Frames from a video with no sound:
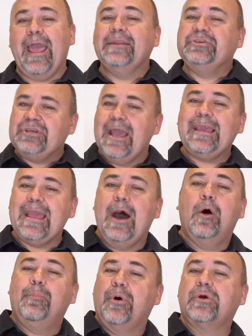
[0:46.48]
and check
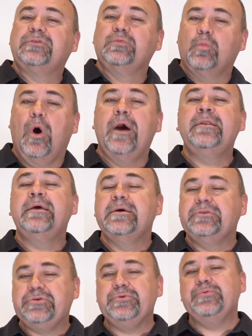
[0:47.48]
out parts 1,
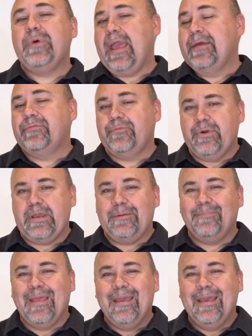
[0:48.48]
2, and 3.